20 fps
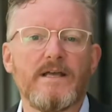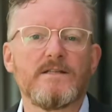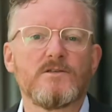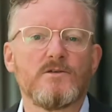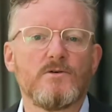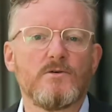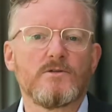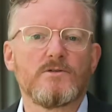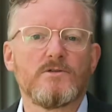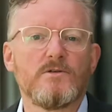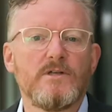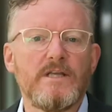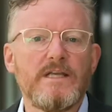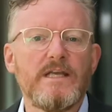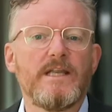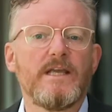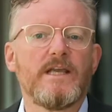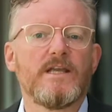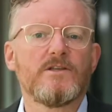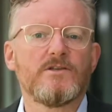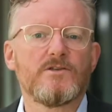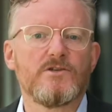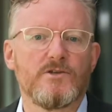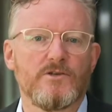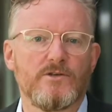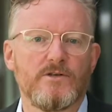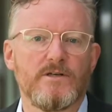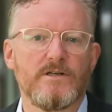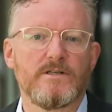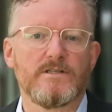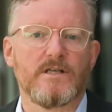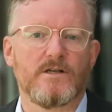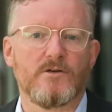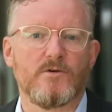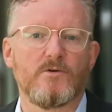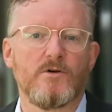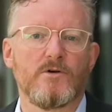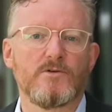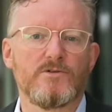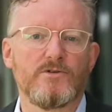talk to leading insurers
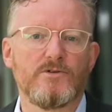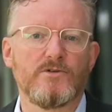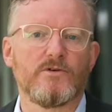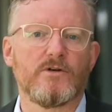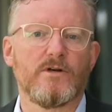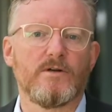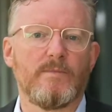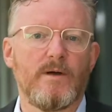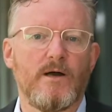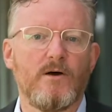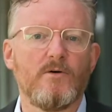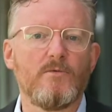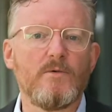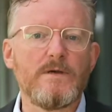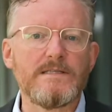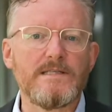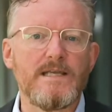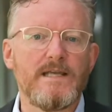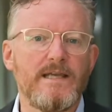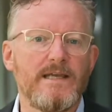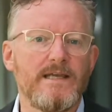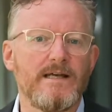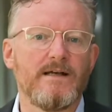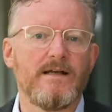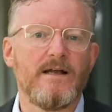across Europe, I always hear